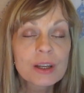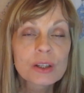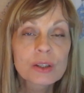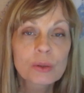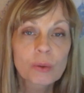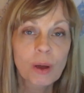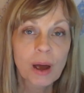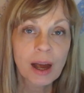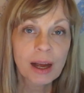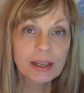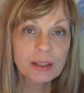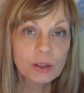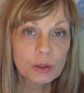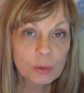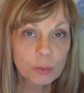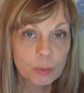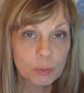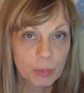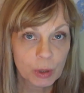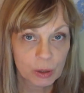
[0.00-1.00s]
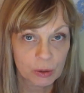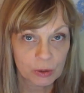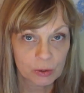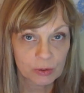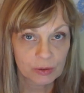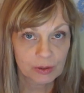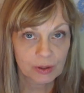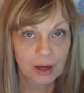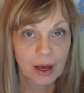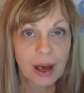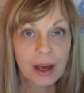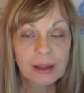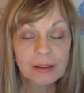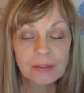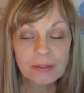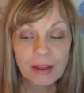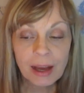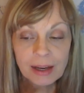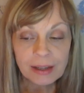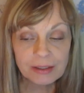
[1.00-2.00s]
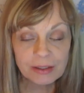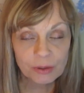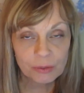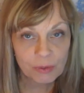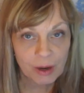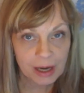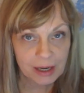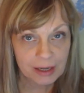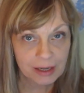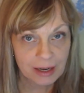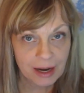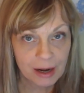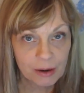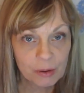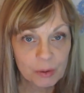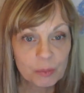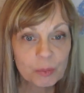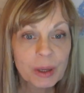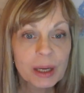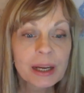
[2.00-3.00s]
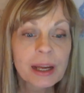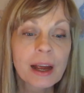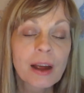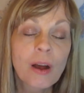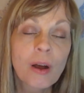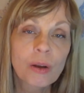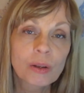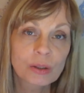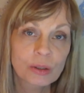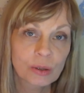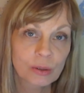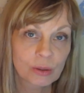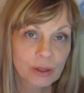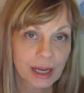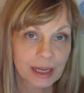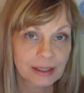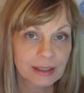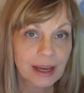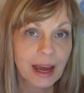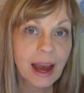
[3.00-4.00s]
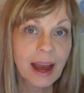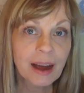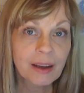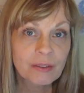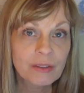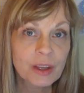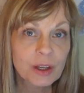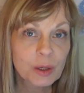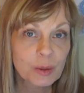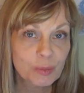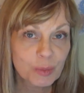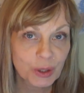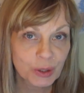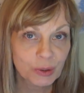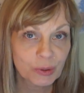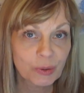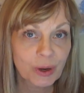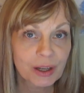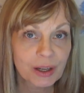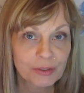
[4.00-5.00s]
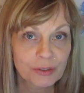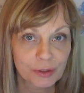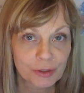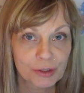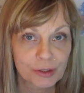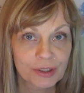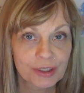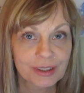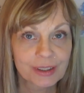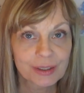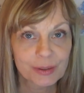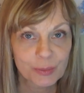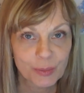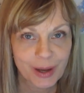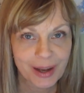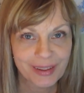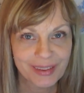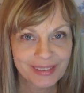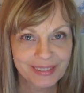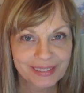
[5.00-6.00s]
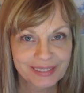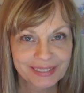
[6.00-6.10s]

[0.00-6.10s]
So I do both. I like to write it out, but I also like to have the computerized version as well.